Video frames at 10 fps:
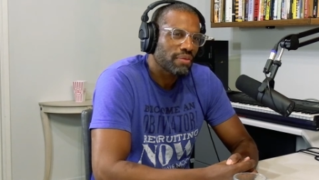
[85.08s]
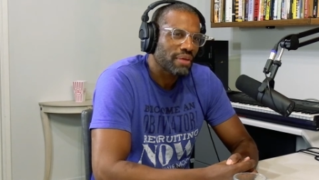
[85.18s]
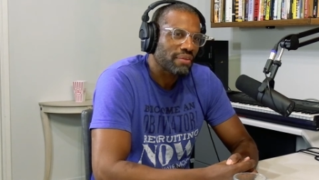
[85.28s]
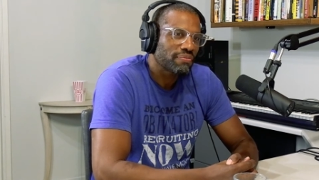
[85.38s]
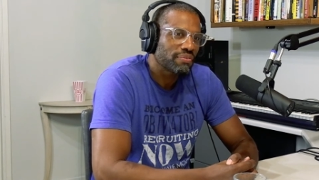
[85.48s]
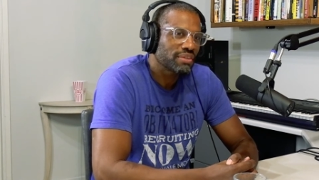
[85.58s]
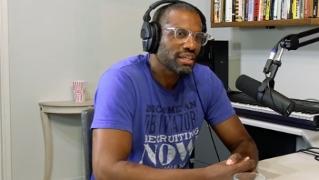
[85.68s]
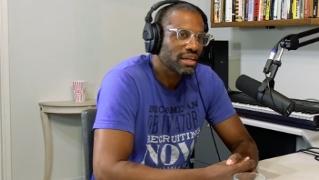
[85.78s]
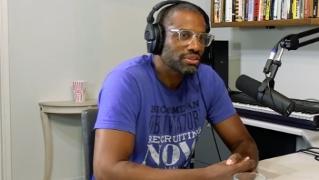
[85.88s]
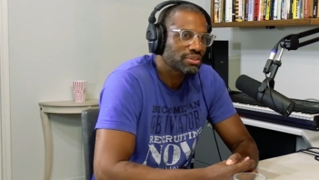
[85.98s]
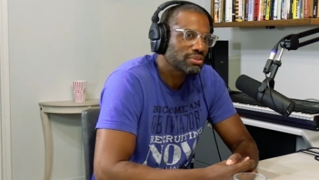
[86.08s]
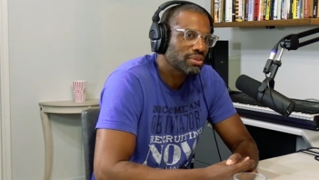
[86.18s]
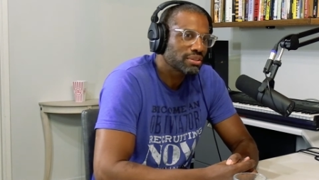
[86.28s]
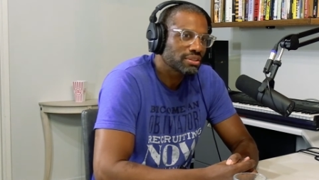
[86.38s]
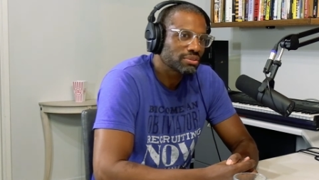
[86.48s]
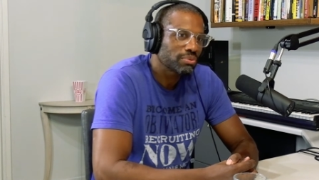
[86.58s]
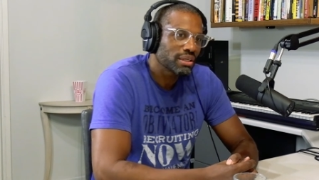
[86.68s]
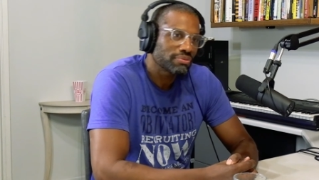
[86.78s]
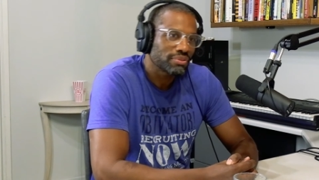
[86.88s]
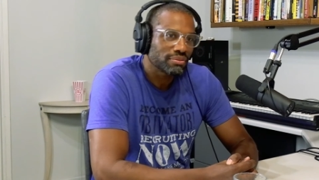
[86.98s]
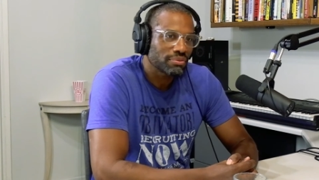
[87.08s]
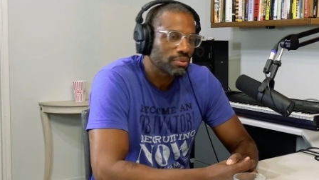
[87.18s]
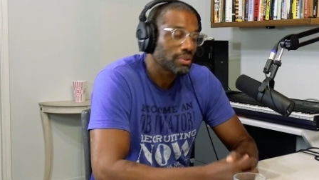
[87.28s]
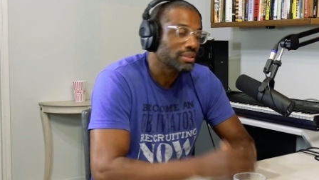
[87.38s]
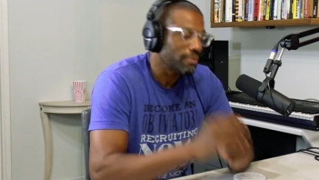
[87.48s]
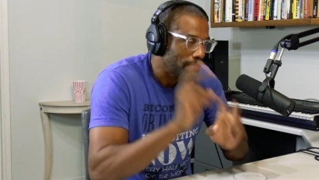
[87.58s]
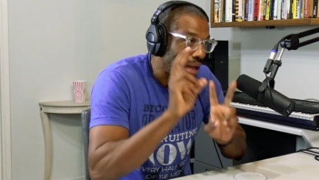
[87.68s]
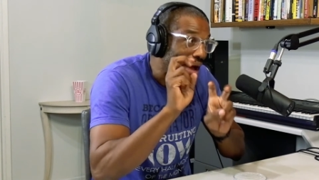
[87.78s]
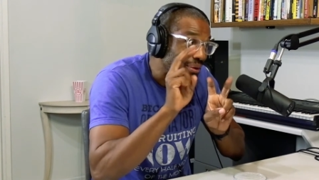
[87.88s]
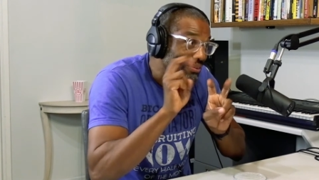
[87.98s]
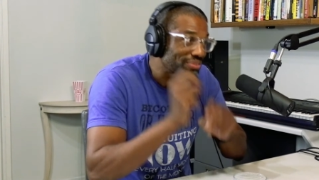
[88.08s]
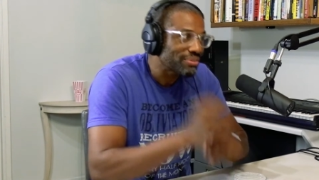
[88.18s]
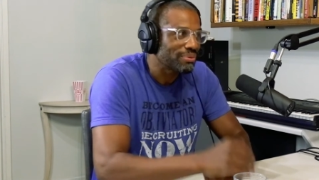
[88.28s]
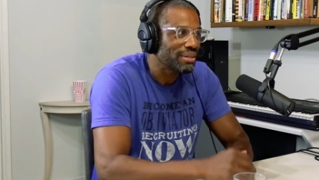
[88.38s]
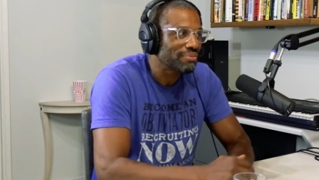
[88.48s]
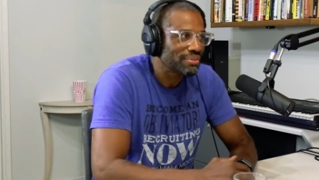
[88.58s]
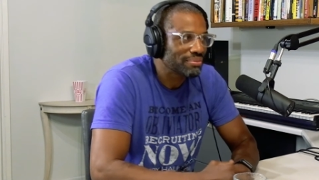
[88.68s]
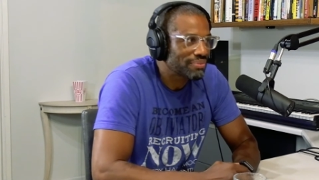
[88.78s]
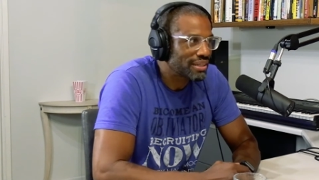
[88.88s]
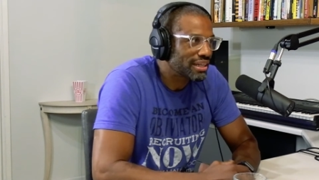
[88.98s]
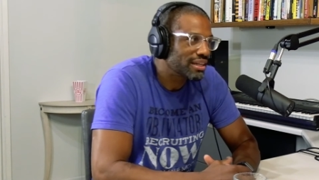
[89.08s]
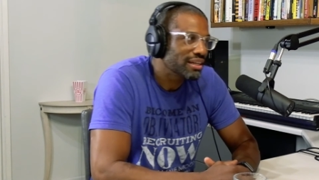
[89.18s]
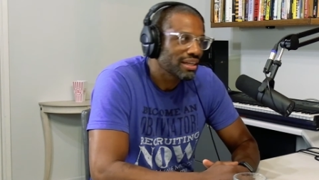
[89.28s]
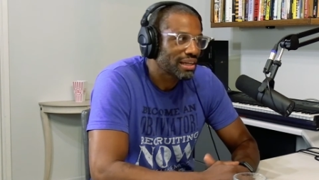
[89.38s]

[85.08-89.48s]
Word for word: about fifteen hundred dollars worth of or pounds worth of uh,